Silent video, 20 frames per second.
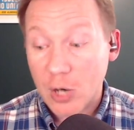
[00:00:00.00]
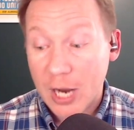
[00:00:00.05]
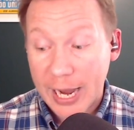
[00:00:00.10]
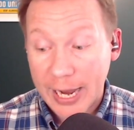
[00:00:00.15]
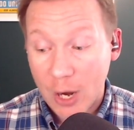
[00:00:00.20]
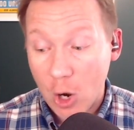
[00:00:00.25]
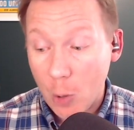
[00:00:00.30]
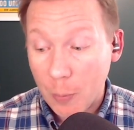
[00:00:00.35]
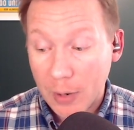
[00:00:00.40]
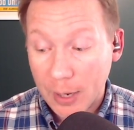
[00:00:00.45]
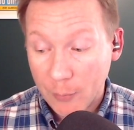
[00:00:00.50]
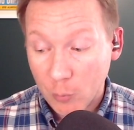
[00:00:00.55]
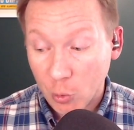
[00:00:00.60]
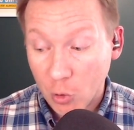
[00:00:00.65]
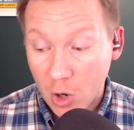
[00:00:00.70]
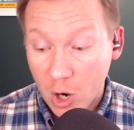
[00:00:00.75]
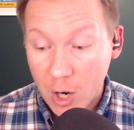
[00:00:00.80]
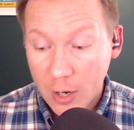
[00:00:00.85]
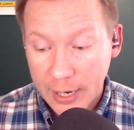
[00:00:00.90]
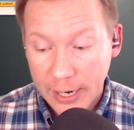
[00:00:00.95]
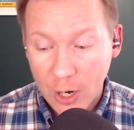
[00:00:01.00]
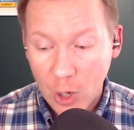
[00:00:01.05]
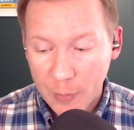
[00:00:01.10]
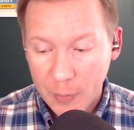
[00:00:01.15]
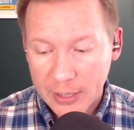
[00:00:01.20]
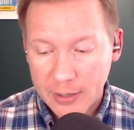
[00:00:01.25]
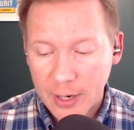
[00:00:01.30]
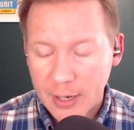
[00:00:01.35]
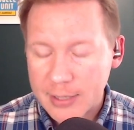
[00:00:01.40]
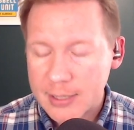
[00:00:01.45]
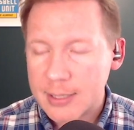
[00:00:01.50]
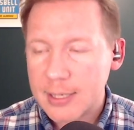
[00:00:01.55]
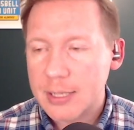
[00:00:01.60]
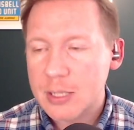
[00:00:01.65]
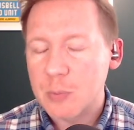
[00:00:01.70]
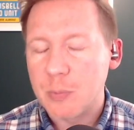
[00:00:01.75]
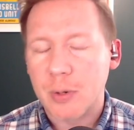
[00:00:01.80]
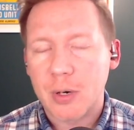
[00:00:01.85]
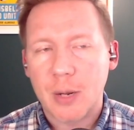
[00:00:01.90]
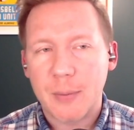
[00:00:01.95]
I hope I'm wrong. I hope he does
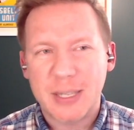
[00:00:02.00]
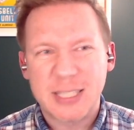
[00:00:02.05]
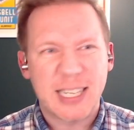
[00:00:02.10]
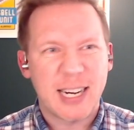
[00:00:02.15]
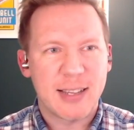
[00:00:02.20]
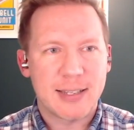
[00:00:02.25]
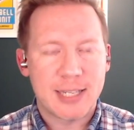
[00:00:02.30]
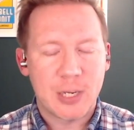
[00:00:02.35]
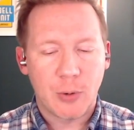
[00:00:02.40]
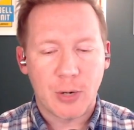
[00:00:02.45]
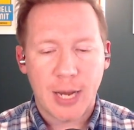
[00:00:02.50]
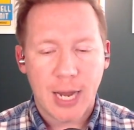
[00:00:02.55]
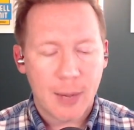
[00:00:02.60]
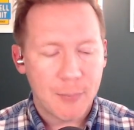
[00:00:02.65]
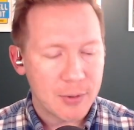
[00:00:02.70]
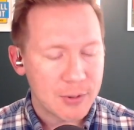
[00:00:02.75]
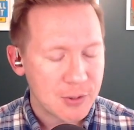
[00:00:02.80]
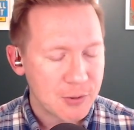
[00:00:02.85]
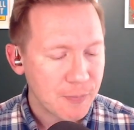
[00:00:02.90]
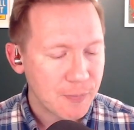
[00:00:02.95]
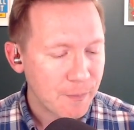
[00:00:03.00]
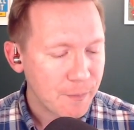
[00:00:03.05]
this, but I'm excited to see what happens.